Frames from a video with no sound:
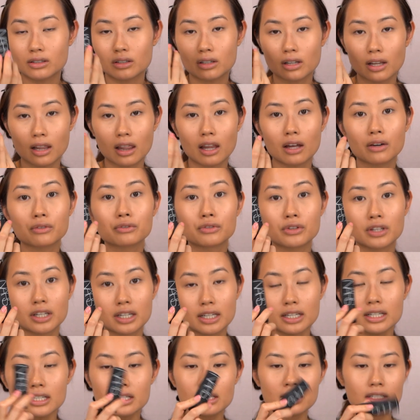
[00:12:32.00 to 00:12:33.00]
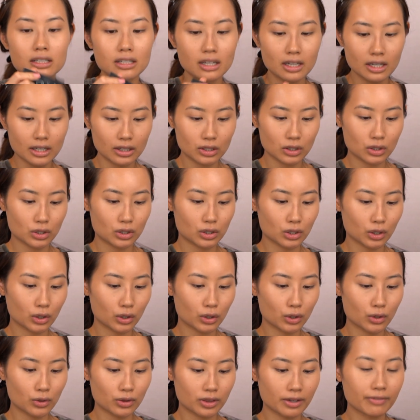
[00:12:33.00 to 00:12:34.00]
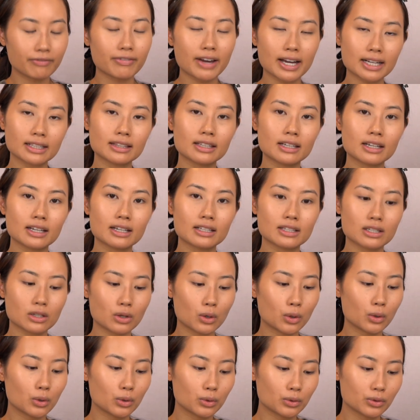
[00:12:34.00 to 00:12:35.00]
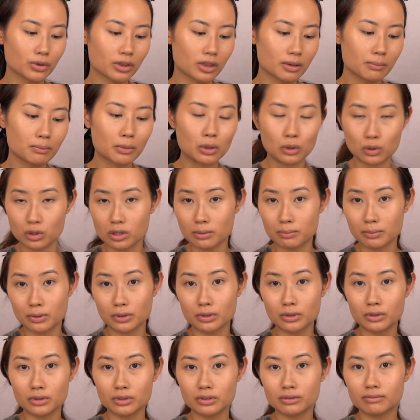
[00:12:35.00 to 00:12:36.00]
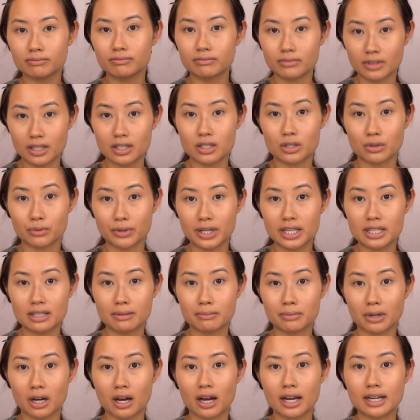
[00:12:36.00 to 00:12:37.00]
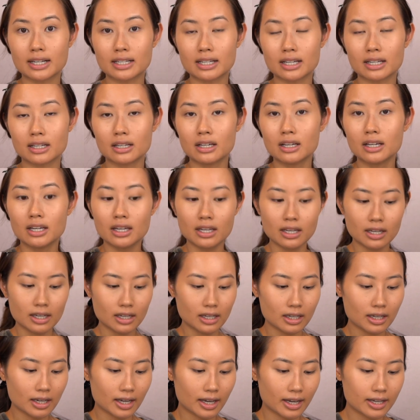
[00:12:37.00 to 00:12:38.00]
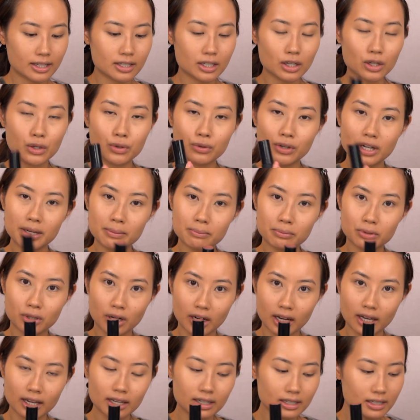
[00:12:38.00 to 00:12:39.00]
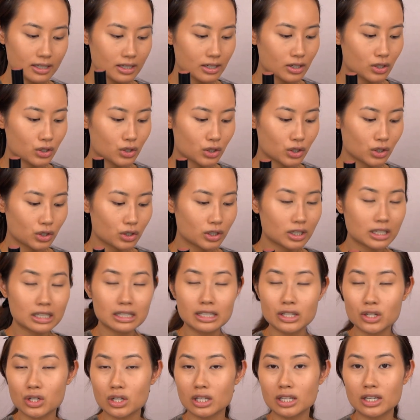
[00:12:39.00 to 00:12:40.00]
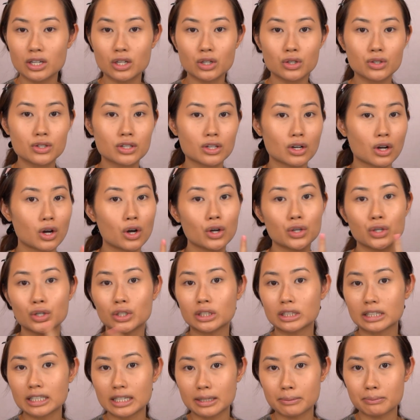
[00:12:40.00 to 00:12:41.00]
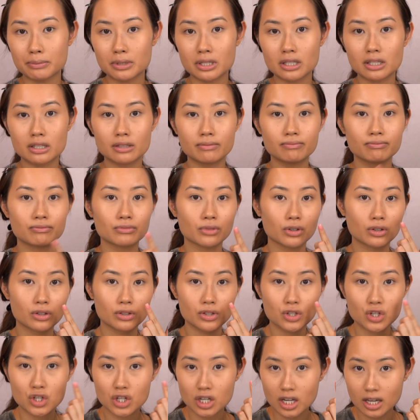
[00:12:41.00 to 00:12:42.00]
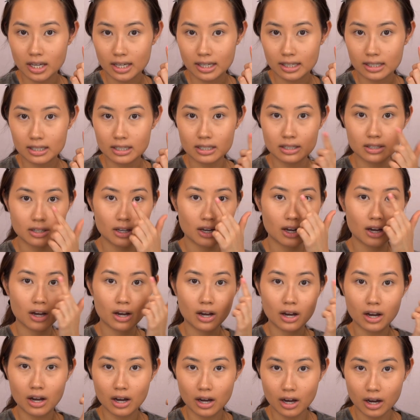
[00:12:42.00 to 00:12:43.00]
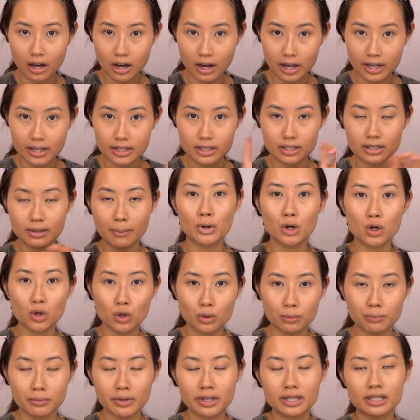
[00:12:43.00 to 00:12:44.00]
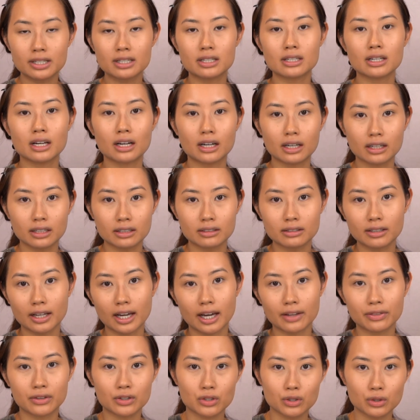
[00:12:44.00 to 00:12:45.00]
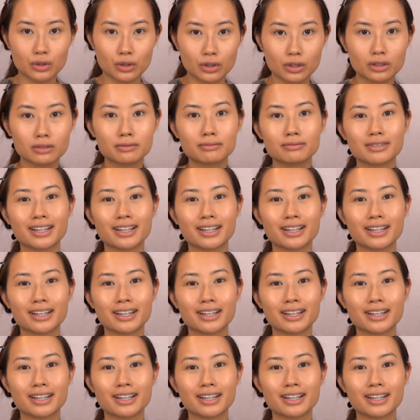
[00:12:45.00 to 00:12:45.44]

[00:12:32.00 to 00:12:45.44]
love this. So the fact that it's called the Multiple, there's a reason behind it. It's a cream product, so you can literally use it on your lips, cheeks, eyes, boom, done, out the door.